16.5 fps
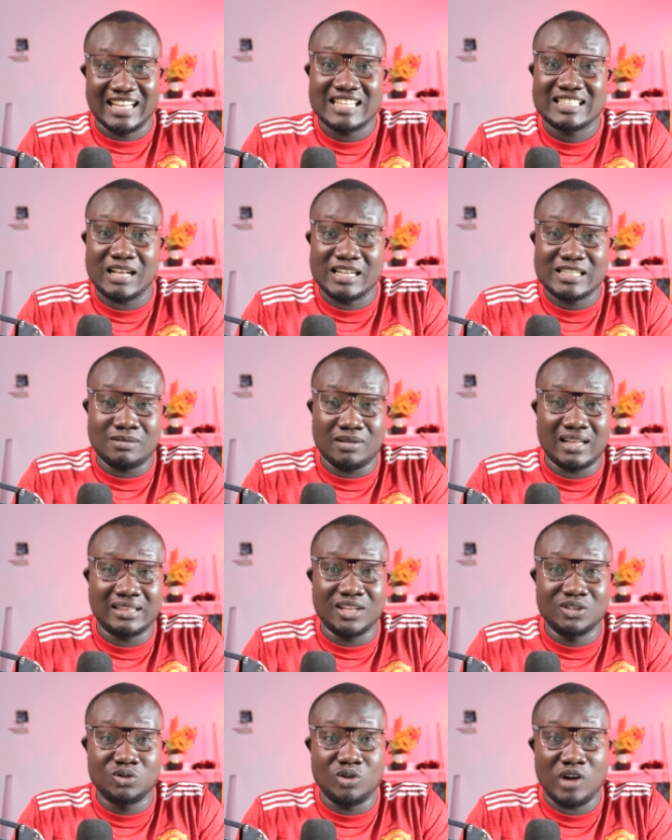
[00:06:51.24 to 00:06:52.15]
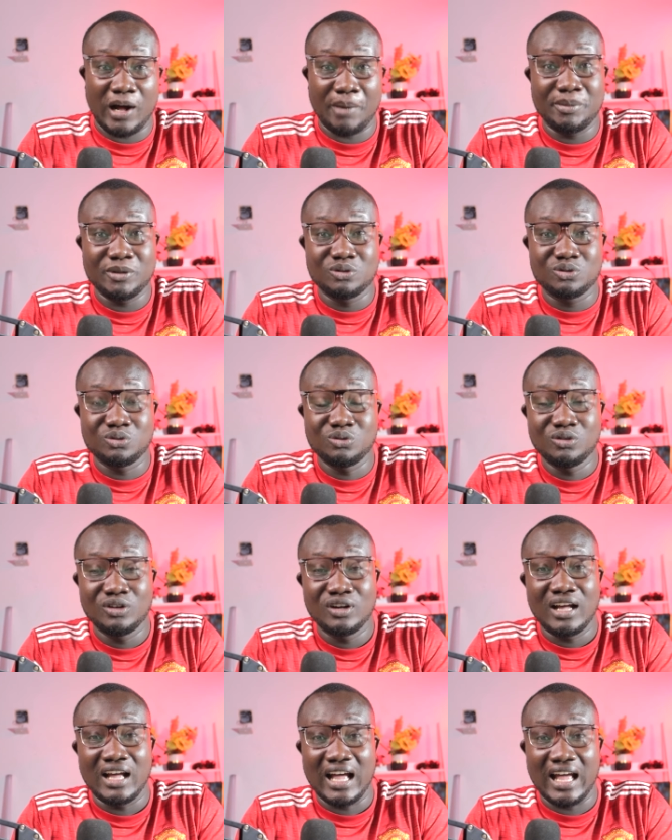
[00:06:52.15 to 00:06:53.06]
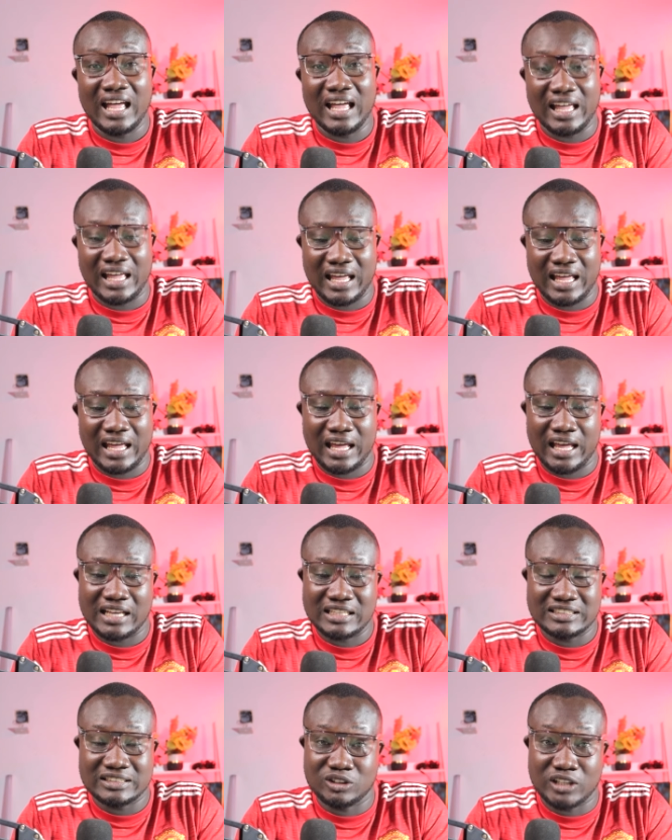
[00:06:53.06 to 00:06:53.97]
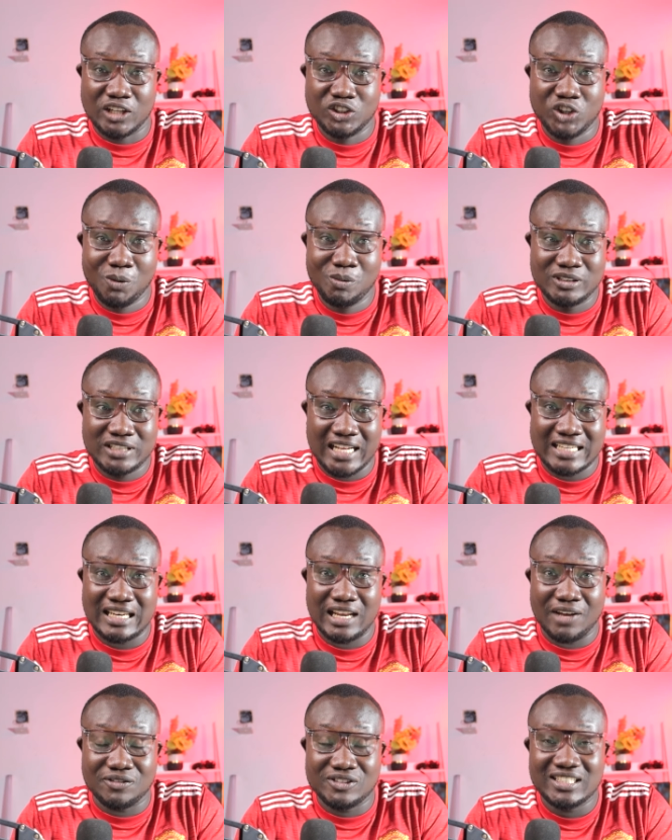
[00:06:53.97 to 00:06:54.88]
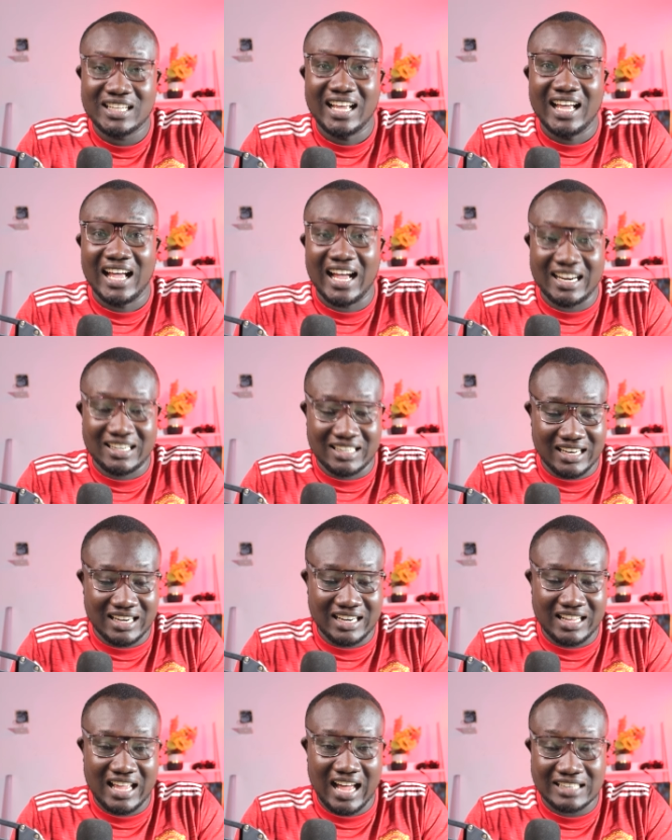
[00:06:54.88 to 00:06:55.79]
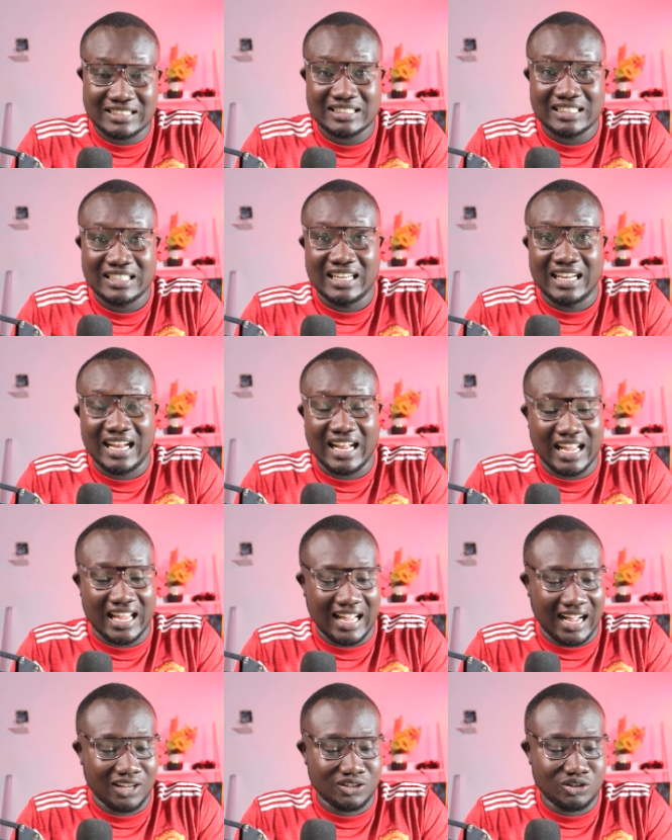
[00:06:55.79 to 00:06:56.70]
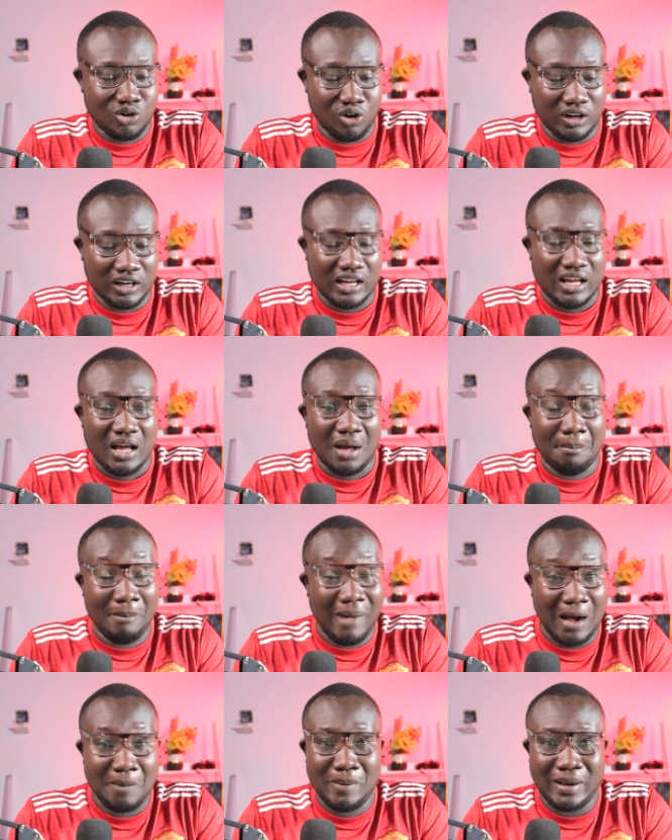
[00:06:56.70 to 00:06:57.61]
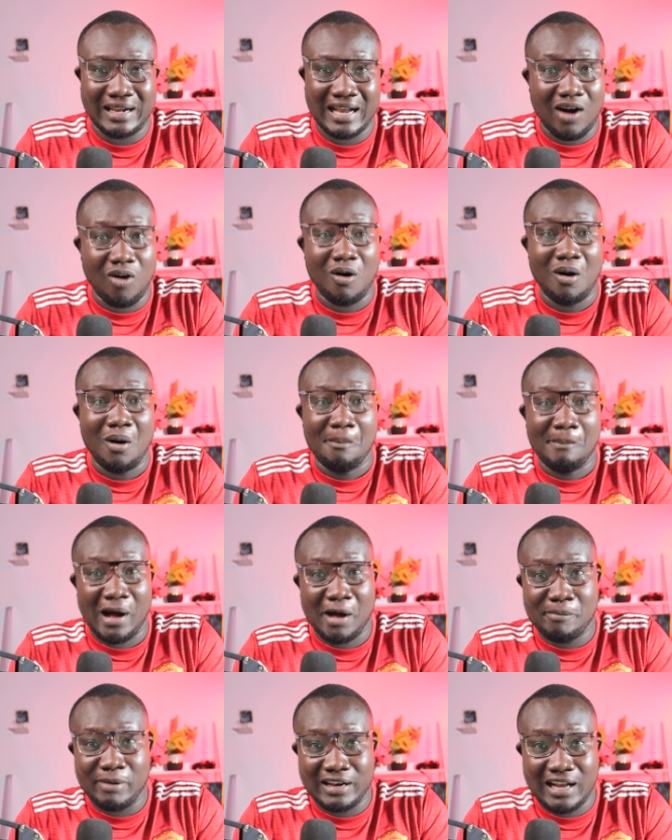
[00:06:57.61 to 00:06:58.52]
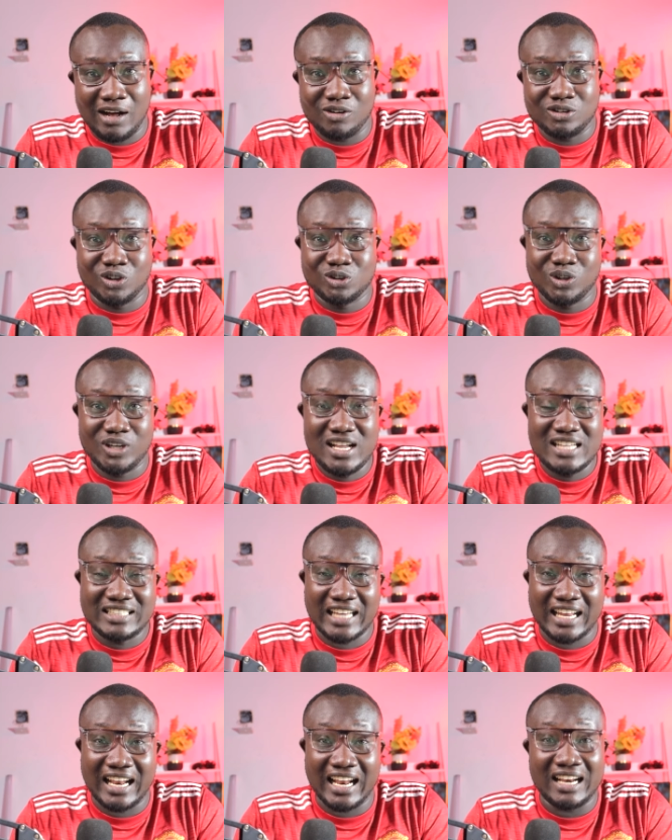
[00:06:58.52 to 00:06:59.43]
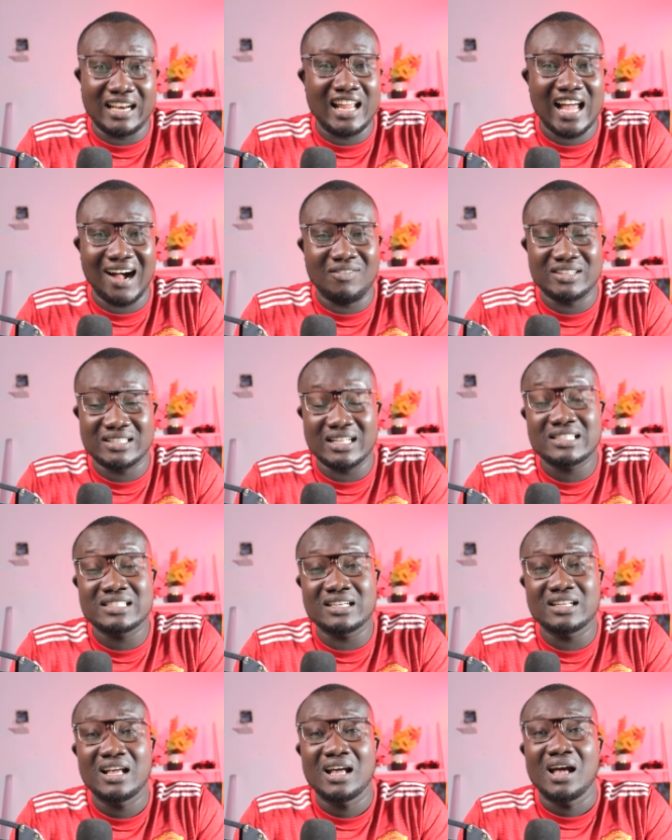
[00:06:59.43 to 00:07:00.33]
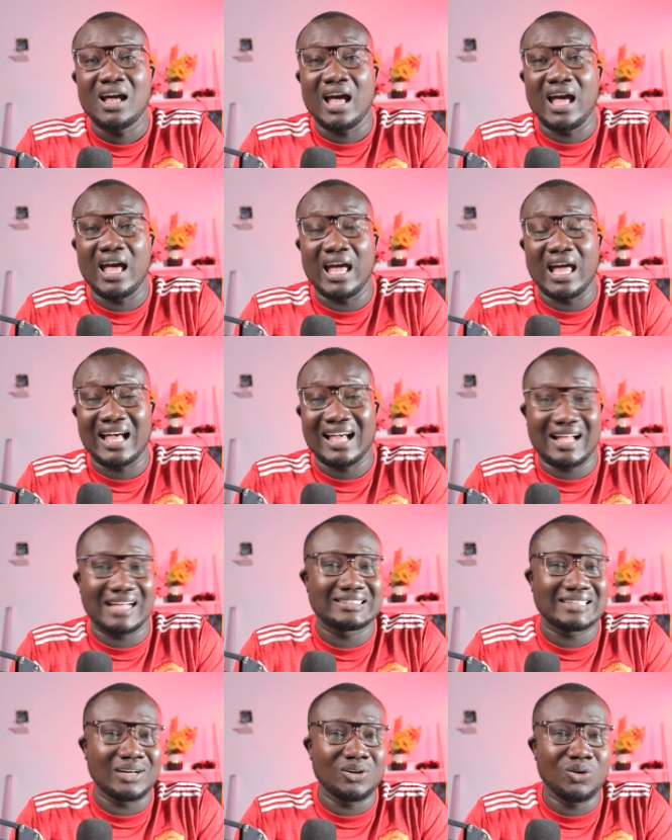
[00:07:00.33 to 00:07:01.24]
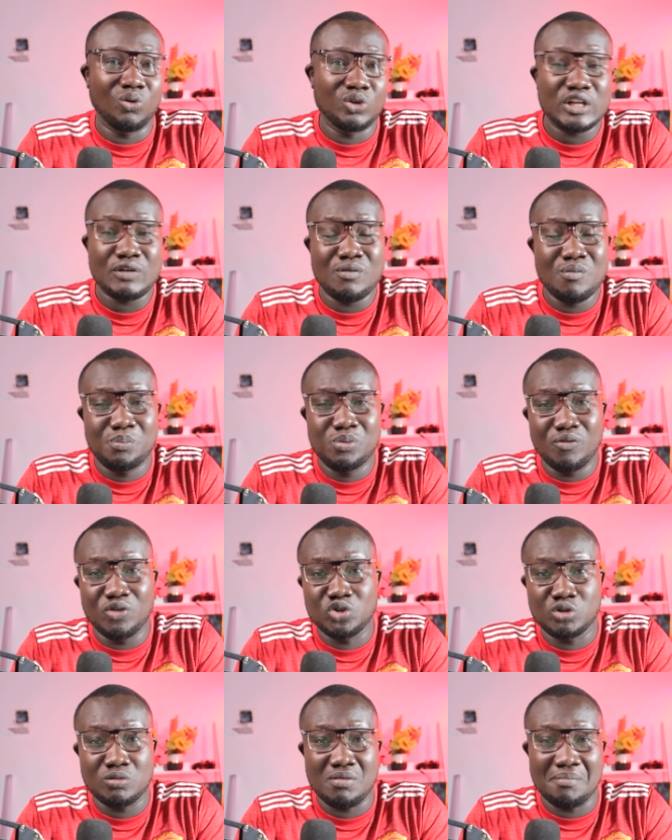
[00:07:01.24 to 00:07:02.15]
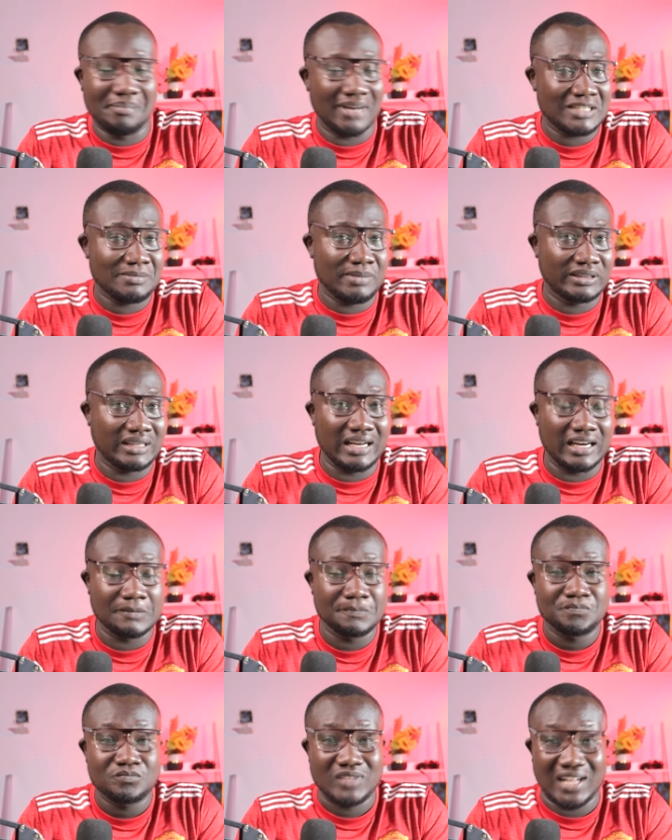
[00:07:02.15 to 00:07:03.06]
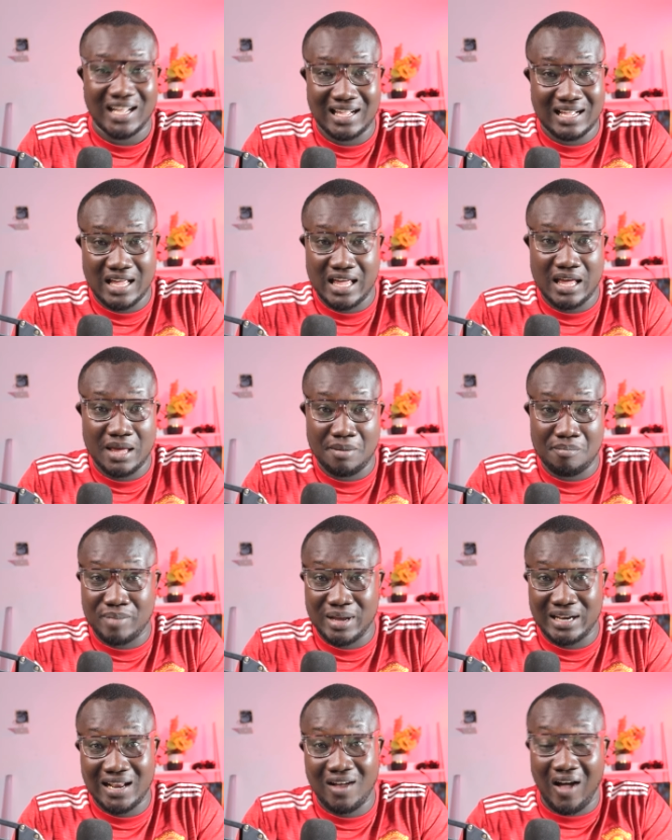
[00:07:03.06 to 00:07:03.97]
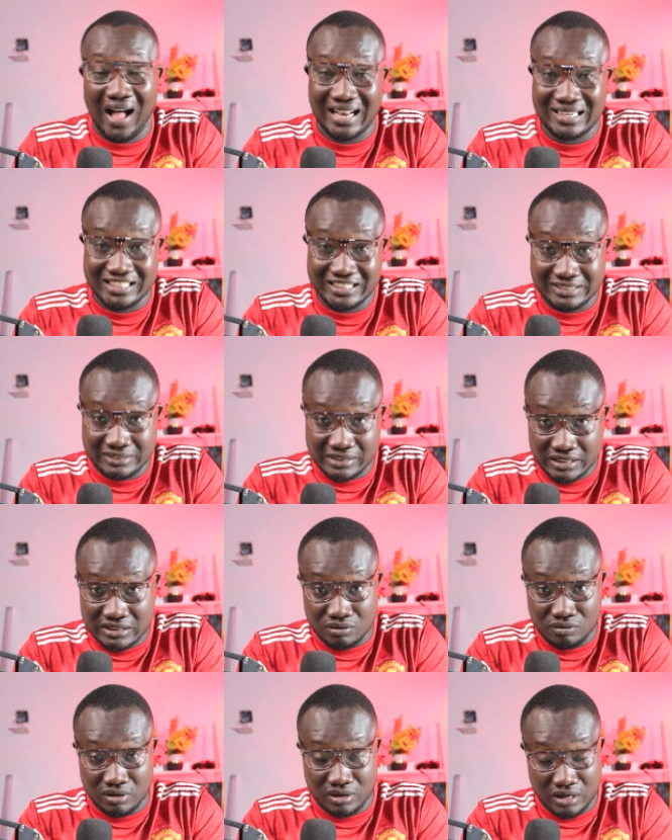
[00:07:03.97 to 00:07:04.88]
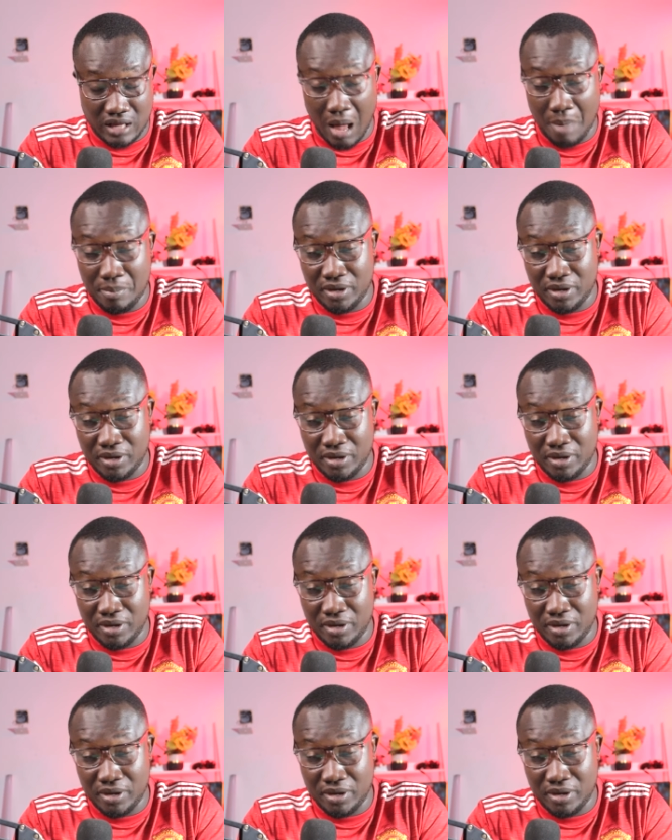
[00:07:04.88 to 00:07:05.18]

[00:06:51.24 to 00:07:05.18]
a similar thing too happened to uh, uh, Sergio Busquets left. And then they had, uh, how do you call it, Marc Bernal. Marc Bernal is also injured. And they have a certain uh, Casadó, who's even proven to be much better than uh, Bernal at this stage, in, I